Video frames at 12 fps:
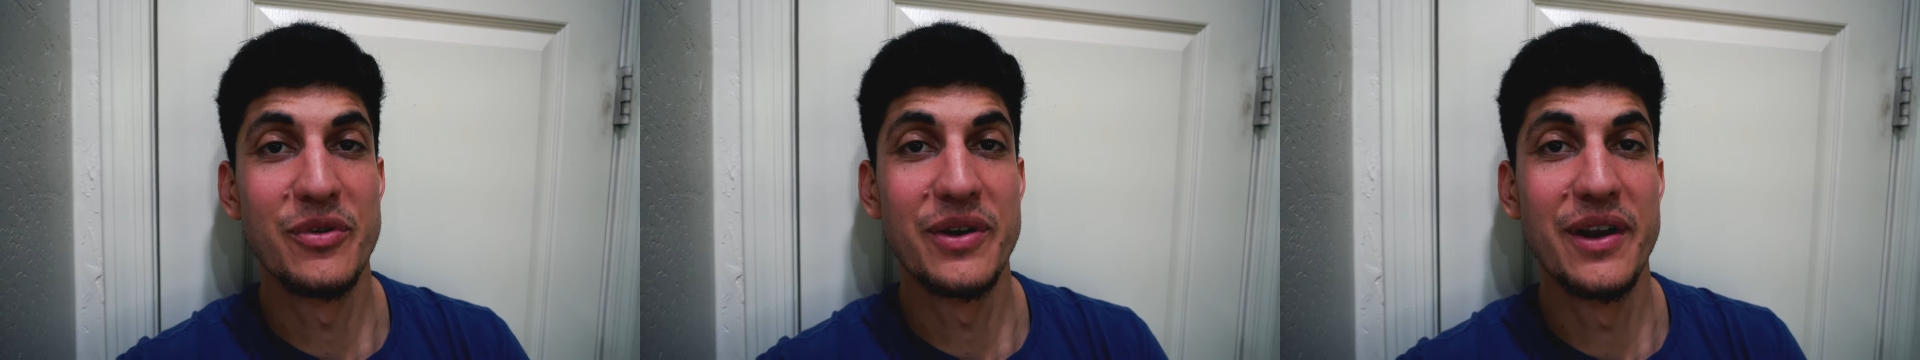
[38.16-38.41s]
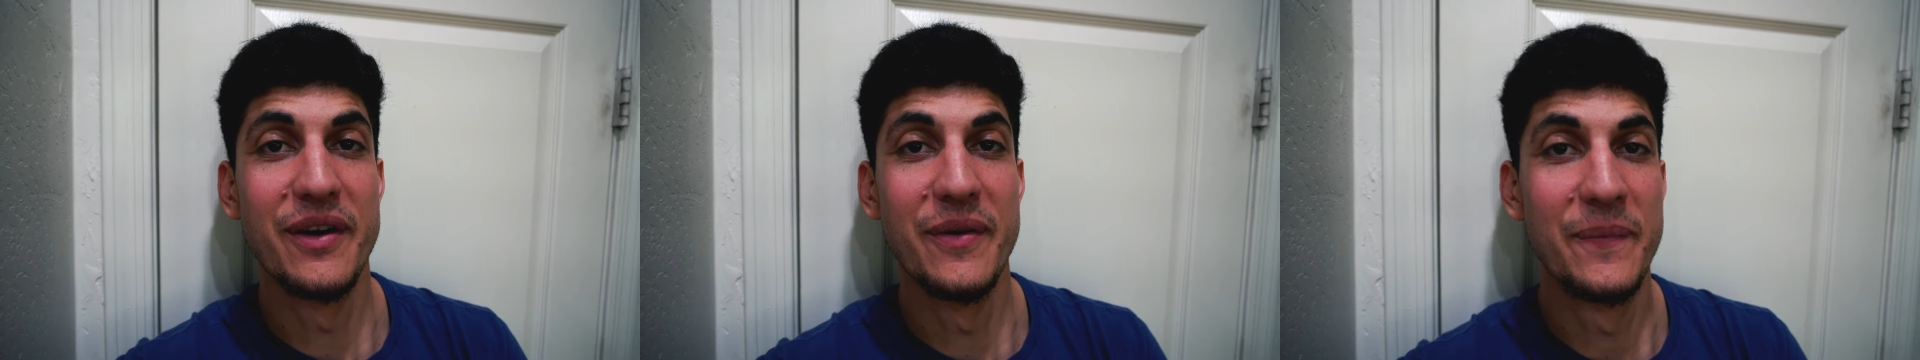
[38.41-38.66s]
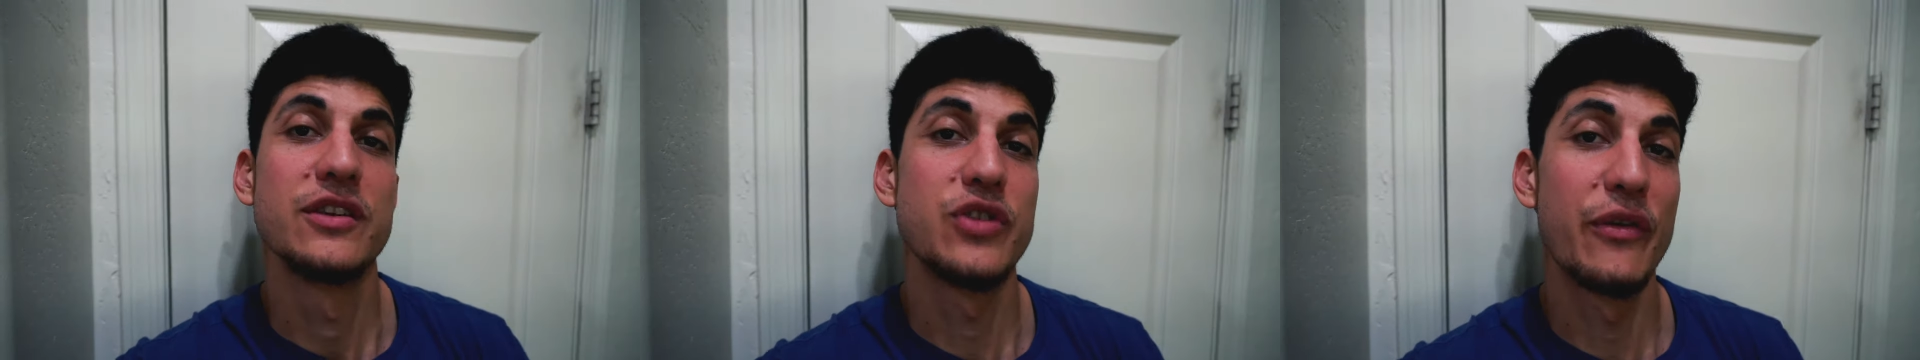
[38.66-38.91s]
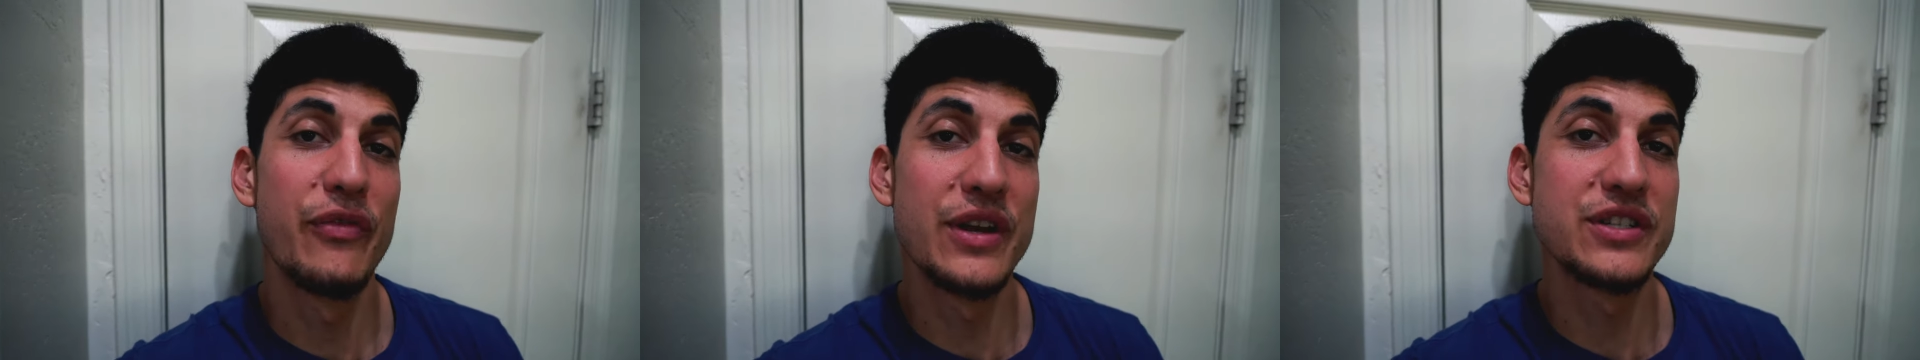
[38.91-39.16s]
burrito.
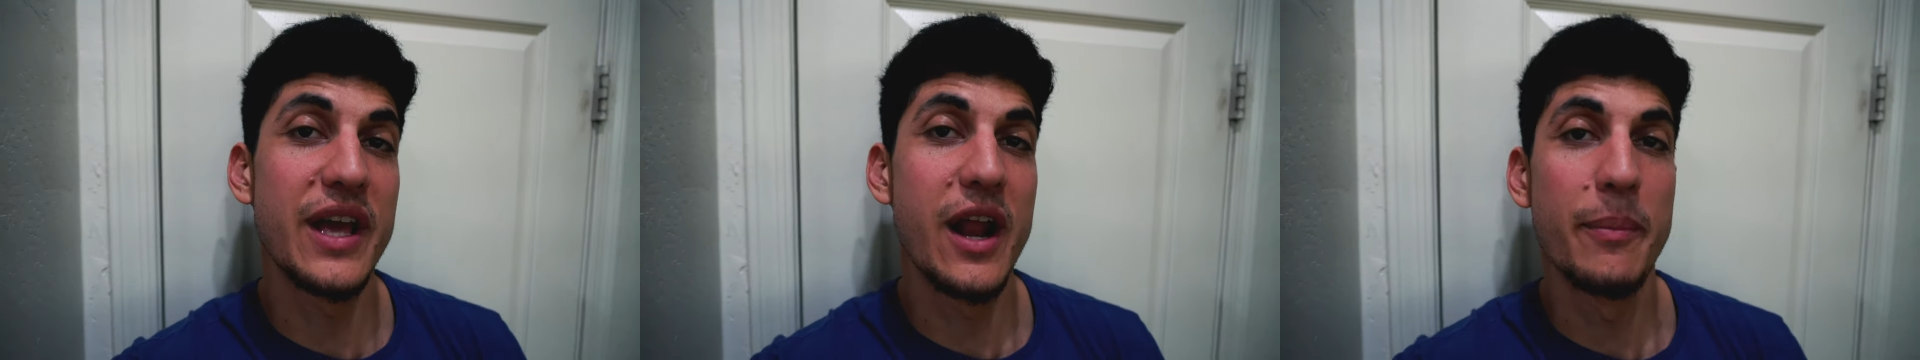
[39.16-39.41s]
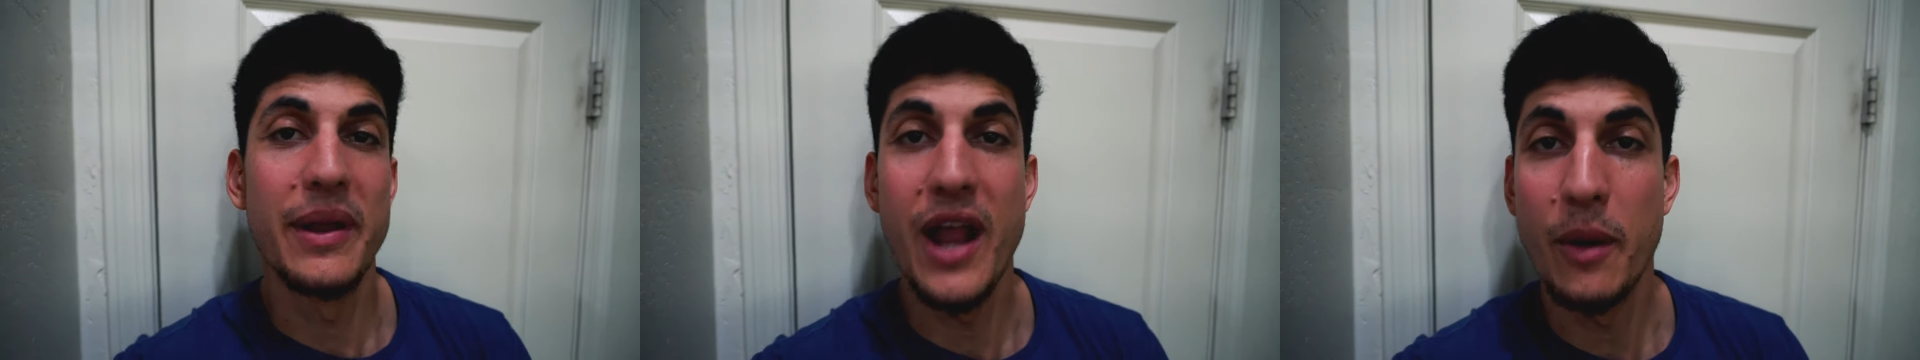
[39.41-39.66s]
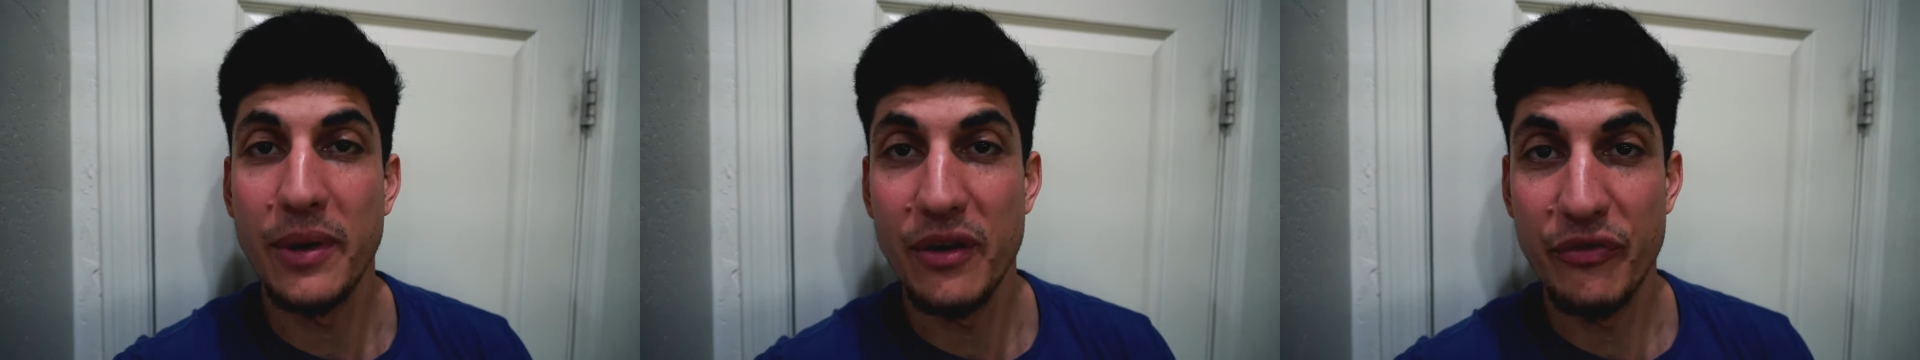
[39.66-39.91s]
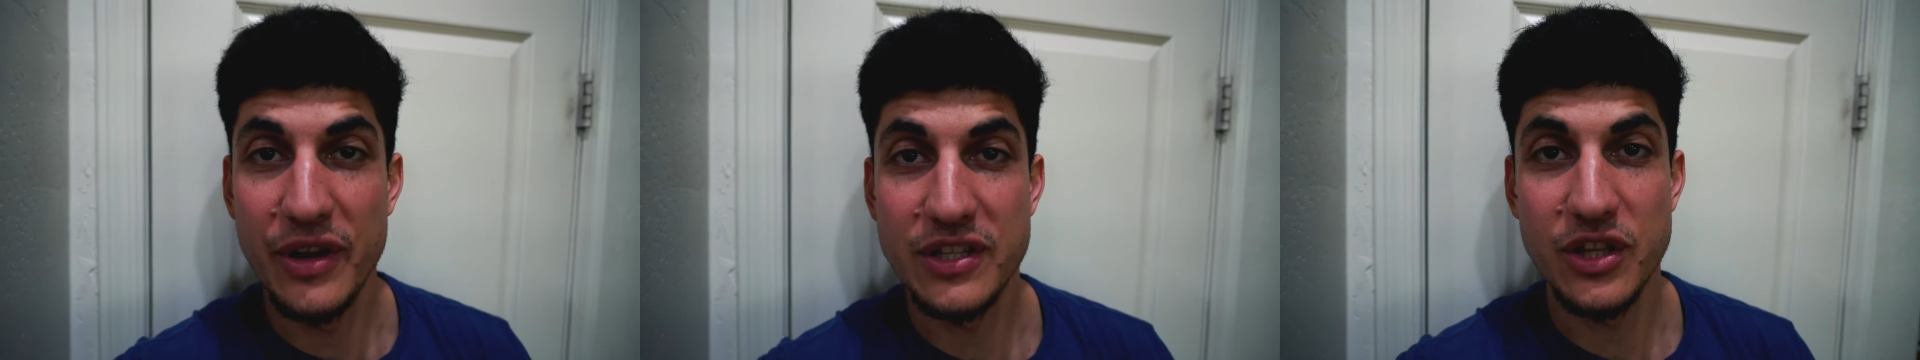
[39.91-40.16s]
So I finished that up, and now I'm
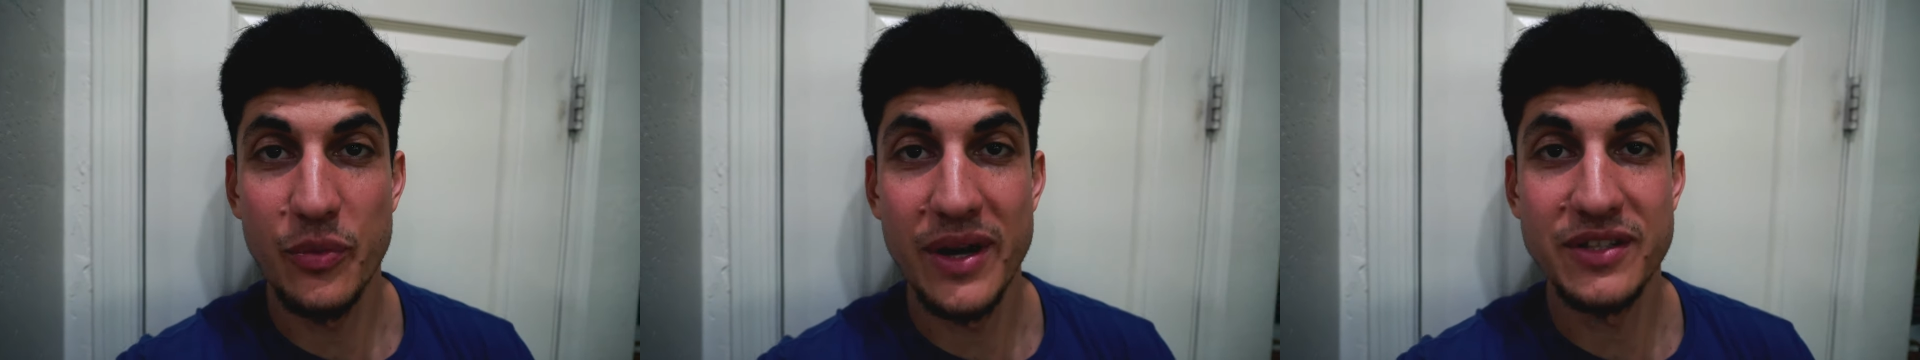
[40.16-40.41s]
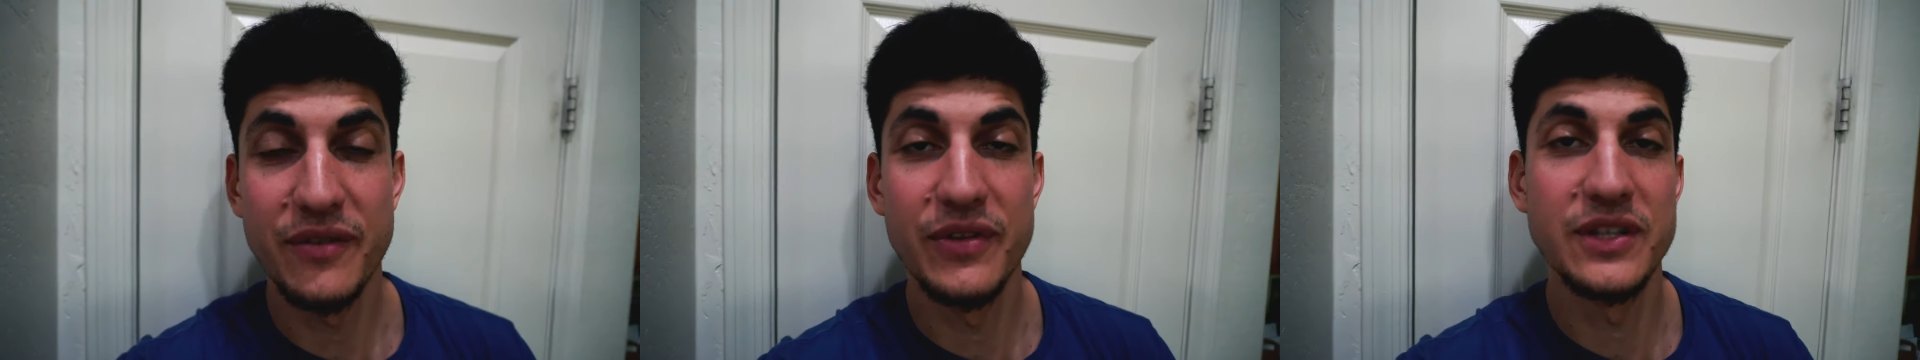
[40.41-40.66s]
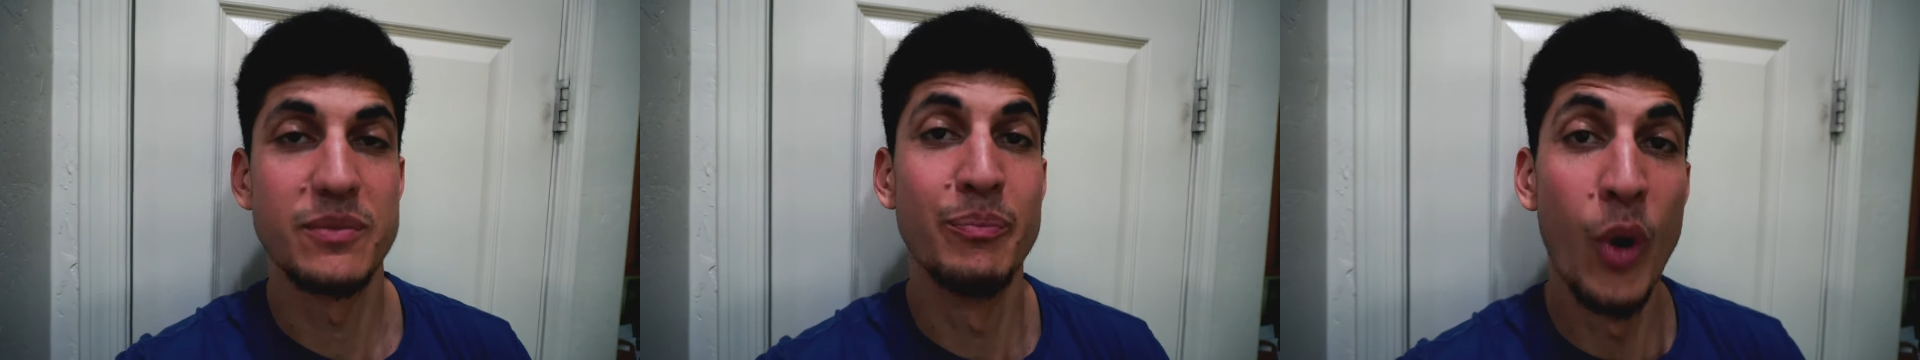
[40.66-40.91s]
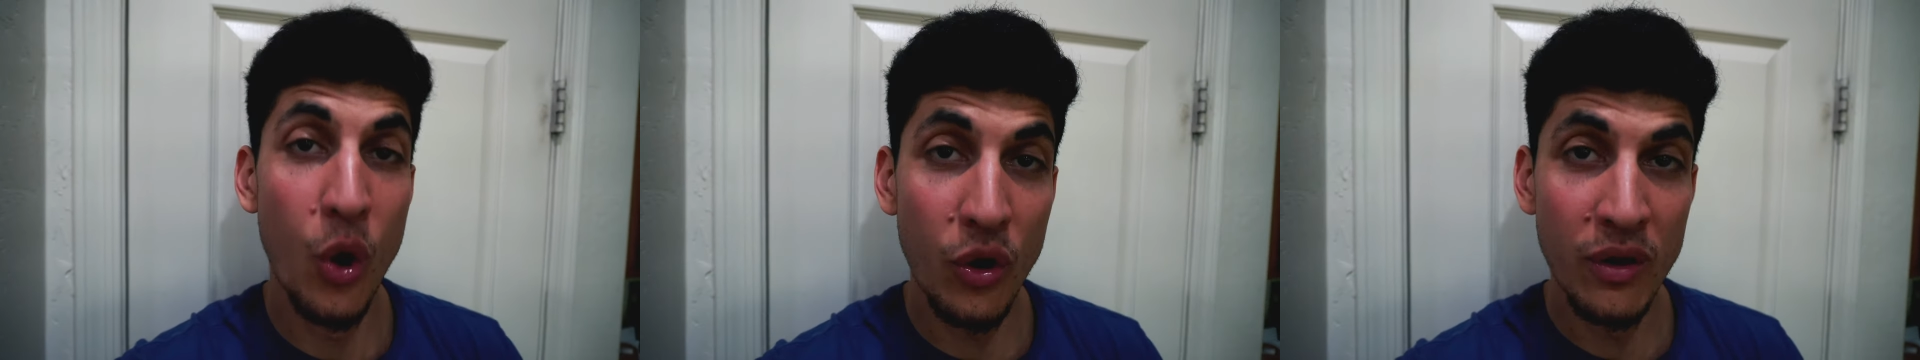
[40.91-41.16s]
gonna finish the rest of this
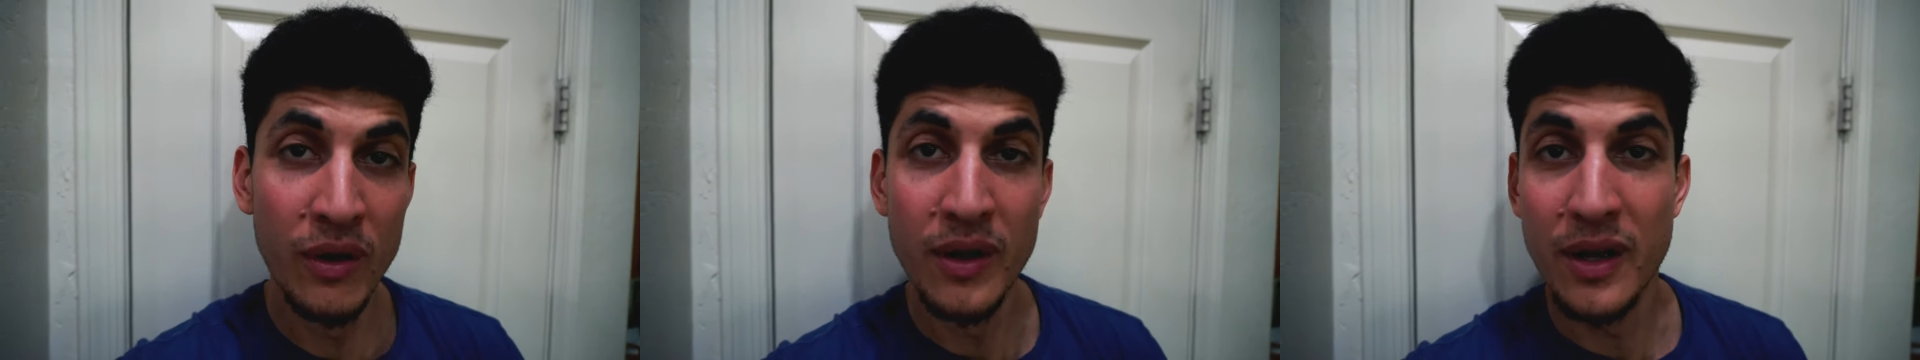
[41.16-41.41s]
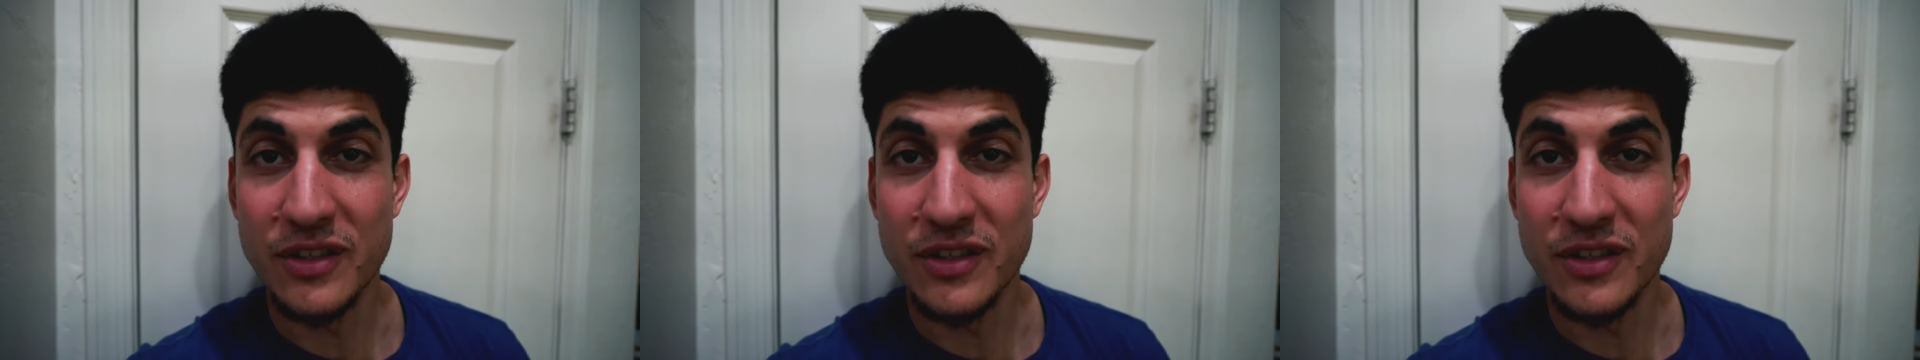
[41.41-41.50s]
bowl.